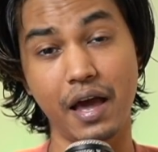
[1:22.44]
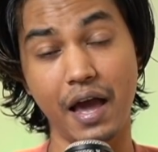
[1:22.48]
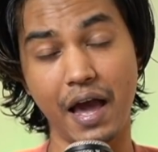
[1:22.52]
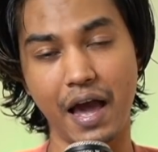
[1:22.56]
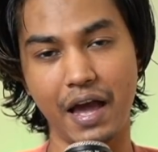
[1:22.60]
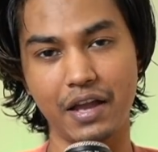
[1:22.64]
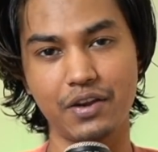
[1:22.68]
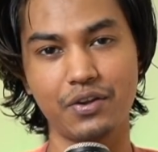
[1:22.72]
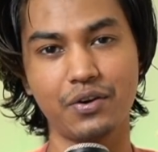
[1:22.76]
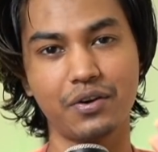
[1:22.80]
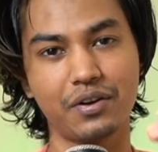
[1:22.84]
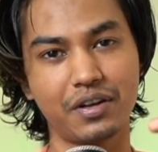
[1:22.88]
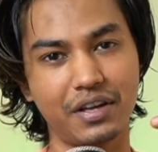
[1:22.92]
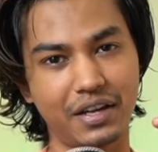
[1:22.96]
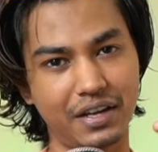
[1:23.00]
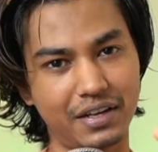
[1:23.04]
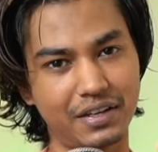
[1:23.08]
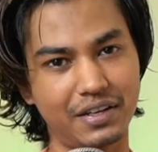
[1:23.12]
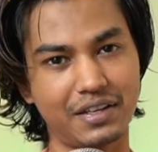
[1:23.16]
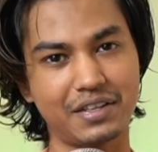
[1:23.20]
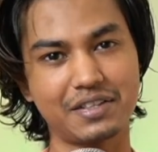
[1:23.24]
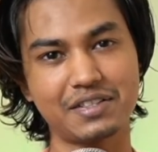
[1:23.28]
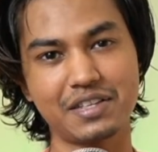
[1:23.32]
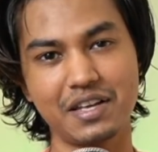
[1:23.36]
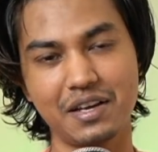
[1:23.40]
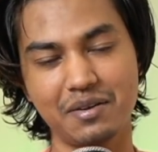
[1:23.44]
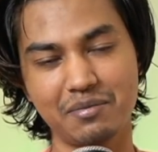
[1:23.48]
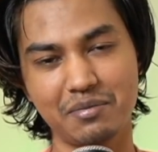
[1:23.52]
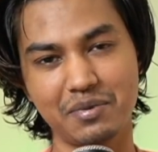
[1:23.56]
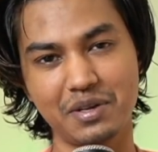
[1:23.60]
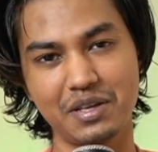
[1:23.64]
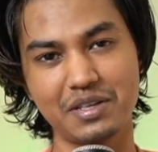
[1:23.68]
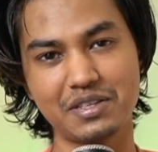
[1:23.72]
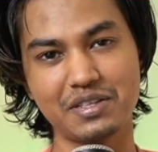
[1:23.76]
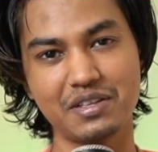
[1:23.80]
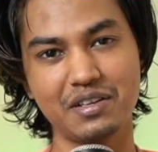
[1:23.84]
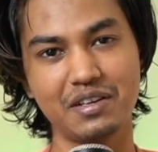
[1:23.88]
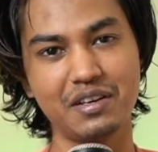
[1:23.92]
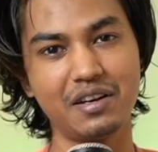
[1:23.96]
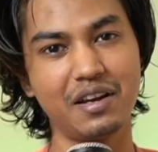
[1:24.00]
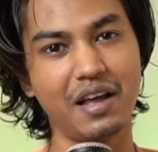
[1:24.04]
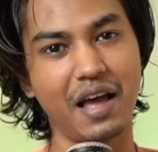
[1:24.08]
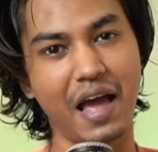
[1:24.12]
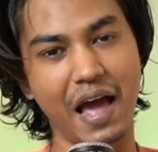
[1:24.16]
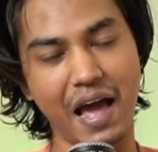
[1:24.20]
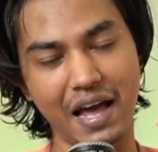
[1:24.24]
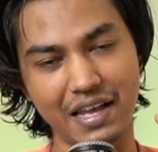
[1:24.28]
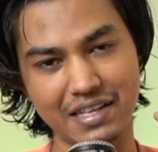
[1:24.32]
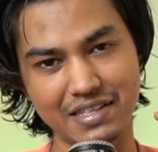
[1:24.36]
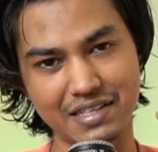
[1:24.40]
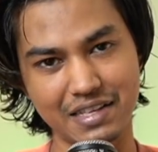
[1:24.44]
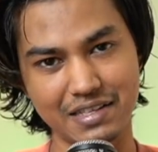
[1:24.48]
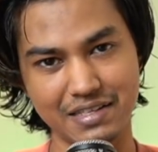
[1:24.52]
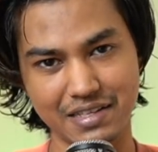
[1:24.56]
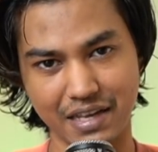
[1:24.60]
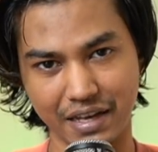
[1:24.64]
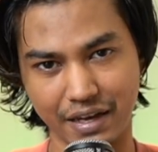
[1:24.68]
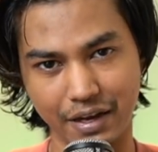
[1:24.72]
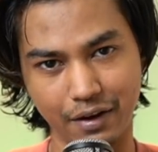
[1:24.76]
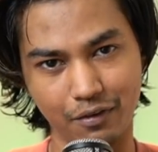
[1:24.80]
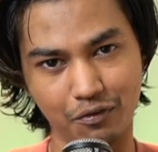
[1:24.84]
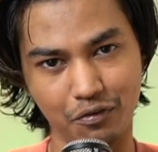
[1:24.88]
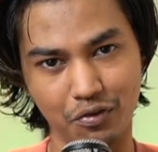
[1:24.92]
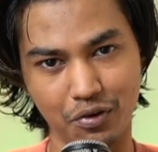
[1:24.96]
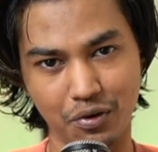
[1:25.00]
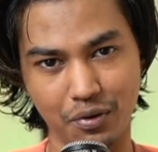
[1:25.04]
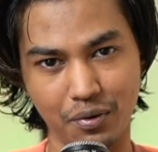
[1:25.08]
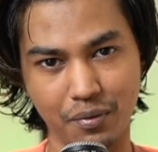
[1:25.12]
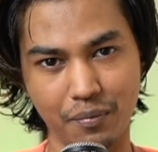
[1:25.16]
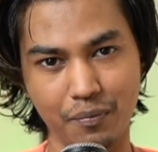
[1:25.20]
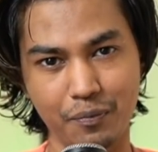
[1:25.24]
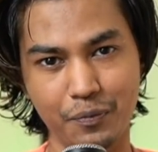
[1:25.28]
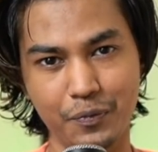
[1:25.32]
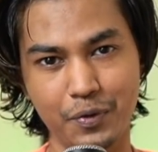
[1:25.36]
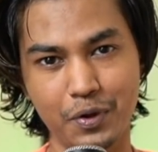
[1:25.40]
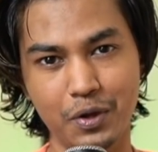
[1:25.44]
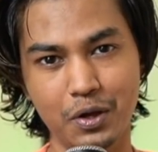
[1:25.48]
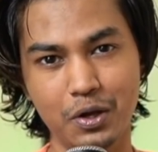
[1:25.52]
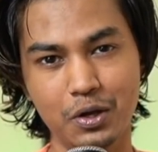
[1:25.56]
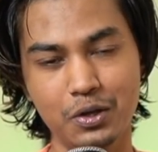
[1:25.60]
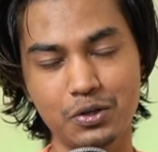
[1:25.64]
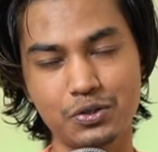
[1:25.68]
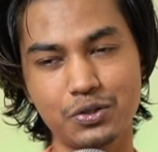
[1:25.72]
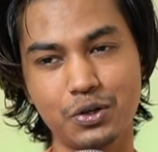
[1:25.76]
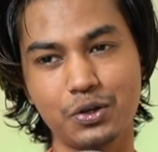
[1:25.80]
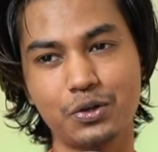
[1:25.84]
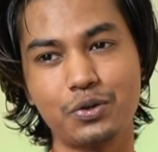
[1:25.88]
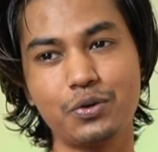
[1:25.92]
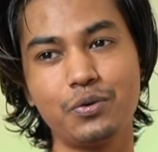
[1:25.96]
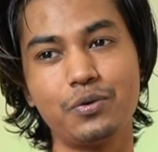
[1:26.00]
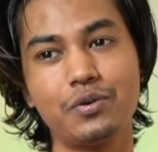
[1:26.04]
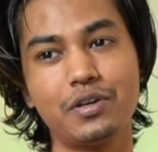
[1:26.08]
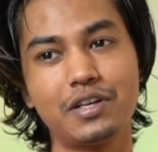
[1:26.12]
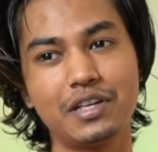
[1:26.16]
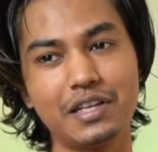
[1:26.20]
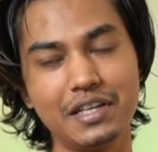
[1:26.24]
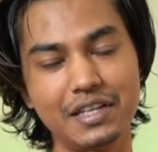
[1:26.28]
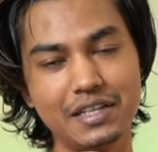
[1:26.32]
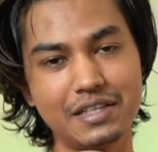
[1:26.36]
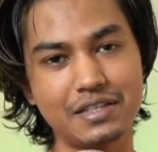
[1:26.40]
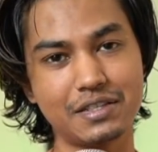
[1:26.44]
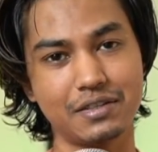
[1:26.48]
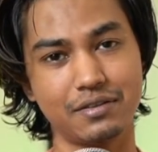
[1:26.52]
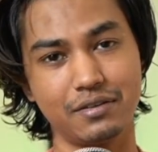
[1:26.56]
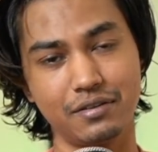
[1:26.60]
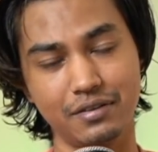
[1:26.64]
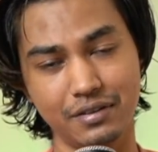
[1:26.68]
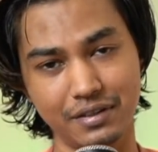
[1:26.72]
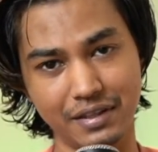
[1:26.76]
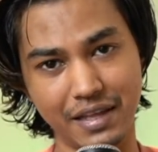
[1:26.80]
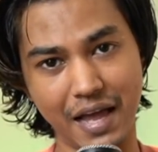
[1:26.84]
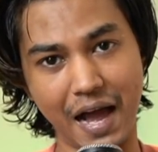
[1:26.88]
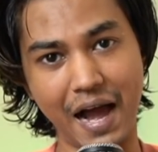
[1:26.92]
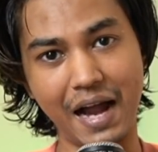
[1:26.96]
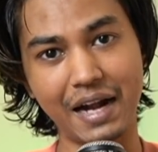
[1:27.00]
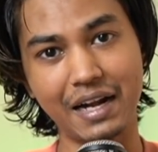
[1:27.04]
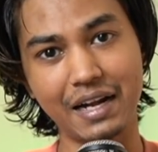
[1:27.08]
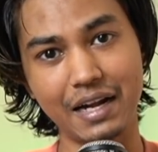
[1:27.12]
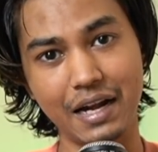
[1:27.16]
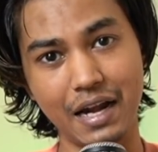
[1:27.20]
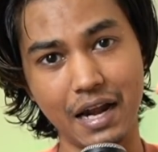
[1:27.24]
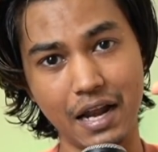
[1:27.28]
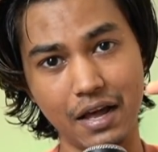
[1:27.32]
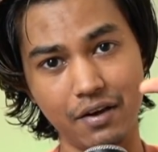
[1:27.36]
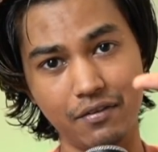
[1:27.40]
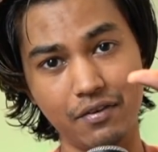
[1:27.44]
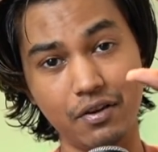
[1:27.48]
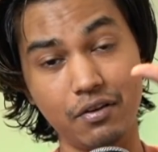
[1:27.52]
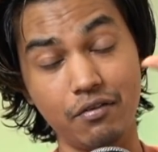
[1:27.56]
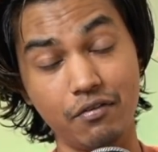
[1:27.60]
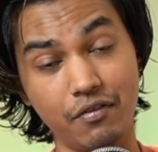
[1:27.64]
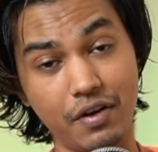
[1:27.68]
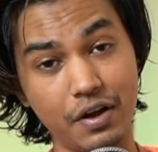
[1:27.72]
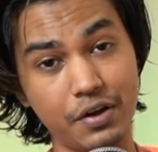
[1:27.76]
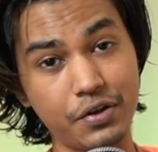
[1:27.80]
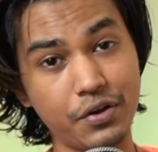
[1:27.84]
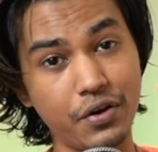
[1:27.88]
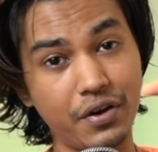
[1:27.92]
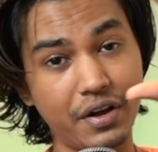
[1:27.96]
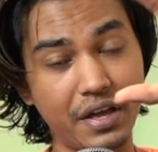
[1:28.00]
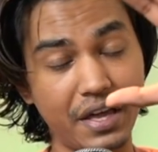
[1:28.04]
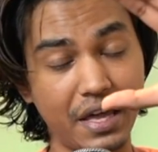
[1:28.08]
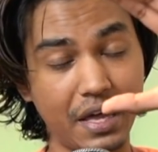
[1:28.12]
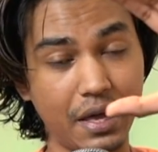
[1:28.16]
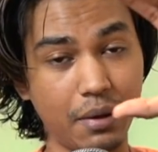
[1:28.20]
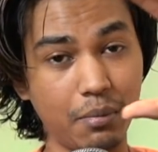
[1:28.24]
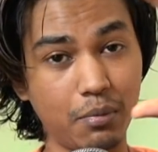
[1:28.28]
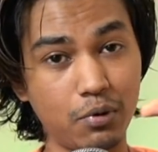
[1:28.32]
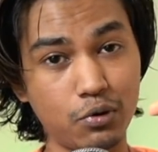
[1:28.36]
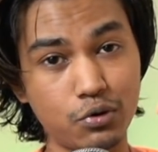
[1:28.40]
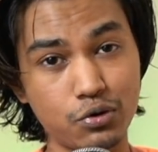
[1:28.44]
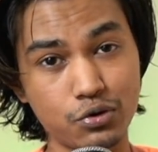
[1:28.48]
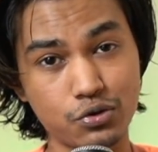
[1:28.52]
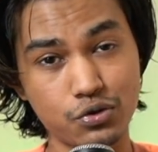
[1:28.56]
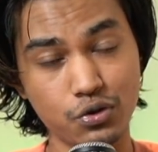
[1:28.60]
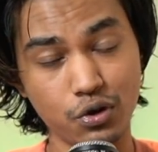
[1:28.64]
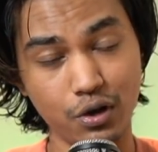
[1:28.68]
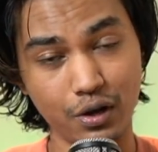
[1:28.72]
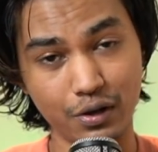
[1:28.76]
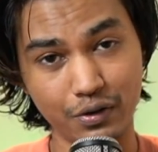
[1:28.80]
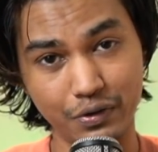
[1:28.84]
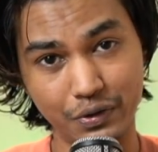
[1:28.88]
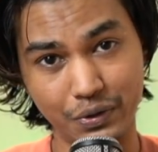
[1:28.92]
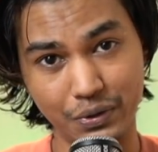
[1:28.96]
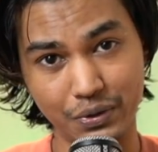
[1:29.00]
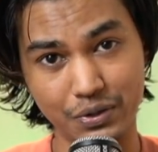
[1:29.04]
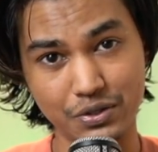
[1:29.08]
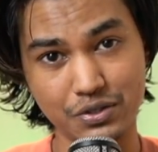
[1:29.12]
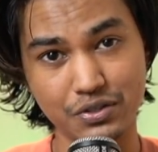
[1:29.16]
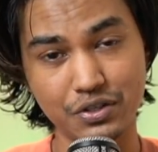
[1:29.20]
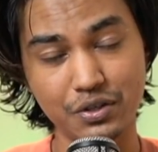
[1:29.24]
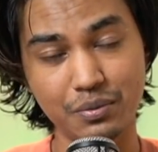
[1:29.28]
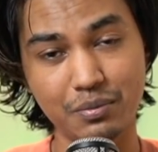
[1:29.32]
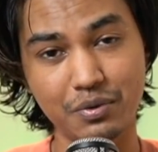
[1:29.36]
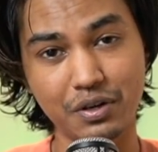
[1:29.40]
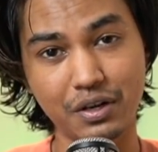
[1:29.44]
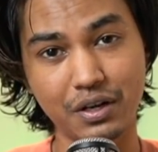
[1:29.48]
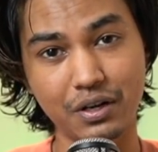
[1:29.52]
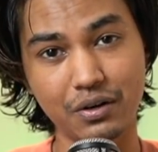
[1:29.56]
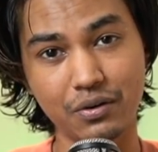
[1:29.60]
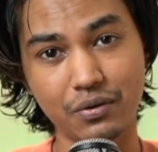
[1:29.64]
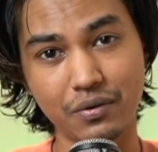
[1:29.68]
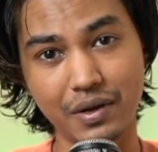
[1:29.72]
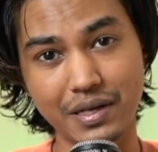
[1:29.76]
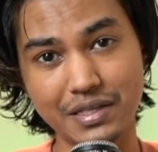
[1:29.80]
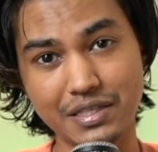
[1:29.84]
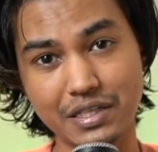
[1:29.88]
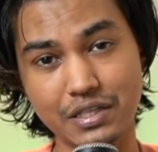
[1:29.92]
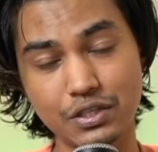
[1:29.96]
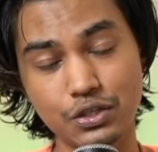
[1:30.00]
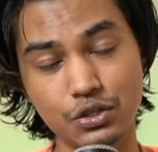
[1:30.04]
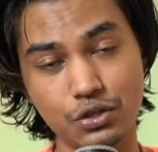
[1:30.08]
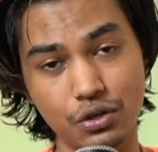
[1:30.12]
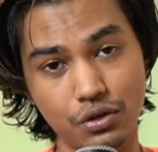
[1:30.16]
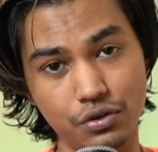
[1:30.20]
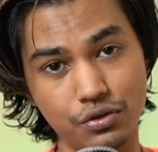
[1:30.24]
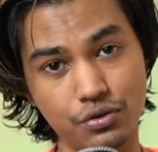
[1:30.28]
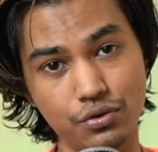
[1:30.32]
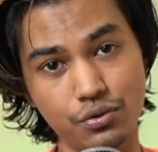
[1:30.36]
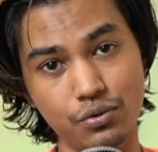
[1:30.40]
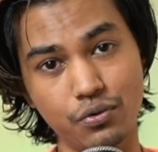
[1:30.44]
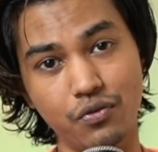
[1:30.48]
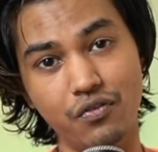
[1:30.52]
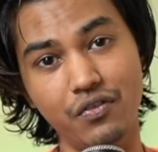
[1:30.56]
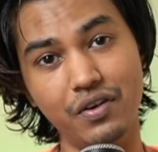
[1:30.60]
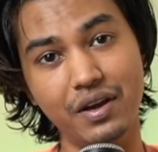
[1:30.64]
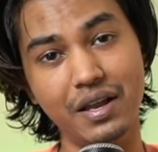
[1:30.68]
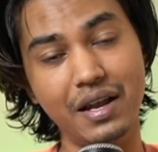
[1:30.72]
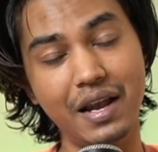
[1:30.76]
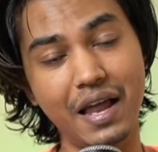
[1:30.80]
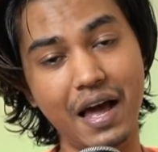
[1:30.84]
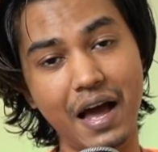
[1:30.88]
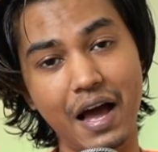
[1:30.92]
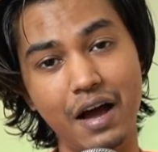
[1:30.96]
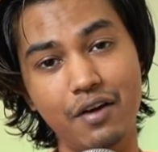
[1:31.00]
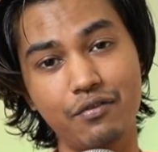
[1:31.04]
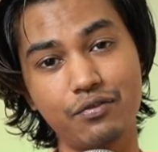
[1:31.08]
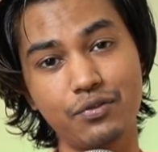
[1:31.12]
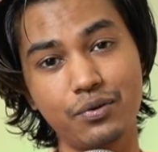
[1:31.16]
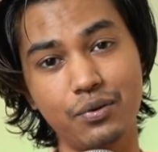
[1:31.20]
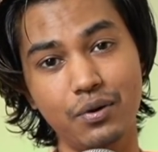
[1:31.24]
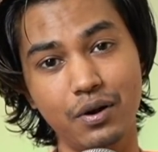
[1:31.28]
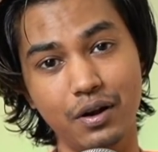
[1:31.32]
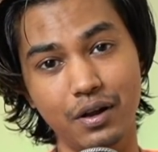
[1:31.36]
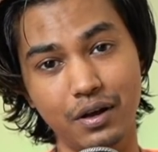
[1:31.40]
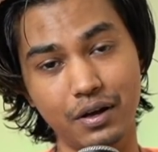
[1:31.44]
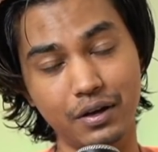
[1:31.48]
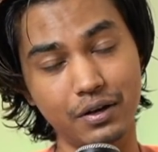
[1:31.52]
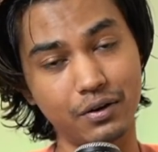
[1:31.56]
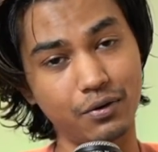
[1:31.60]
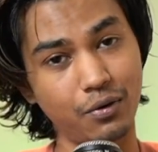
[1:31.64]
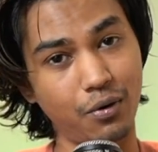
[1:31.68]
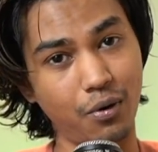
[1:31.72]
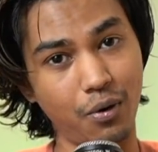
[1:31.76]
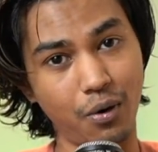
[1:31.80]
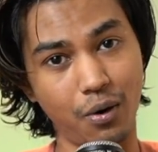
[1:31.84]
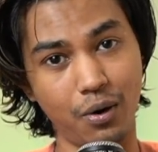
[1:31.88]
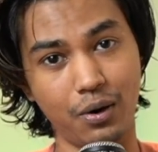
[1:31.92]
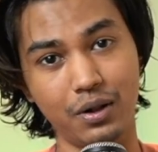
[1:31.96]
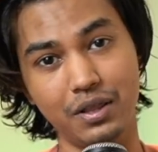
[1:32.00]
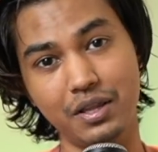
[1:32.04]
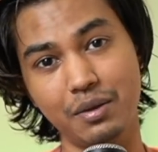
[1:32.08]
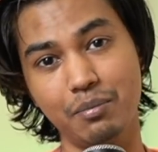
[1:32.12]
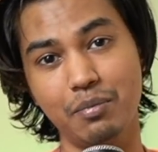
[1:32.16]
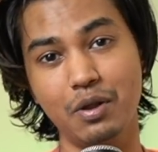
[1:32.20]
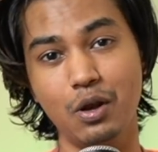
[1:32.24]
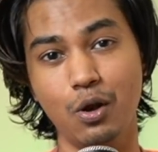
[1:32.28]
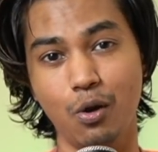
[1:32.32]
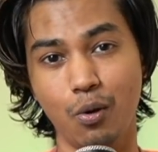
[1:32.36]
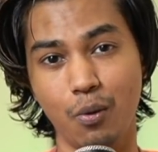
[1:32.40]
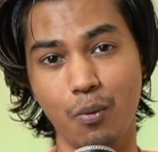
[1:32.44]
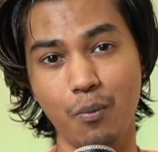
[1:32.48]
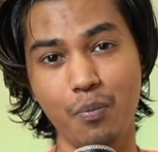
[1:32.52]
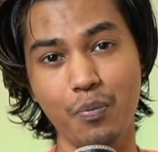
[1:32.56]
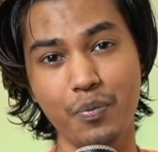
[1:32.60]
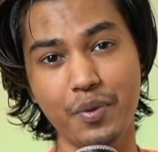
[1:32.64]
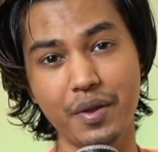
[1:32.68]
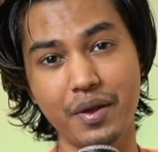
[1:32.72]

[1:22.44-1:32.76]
and your GATE examination as the second floor. So to reach that level where you're able to solve those numerical questions, you will have to learn all the below.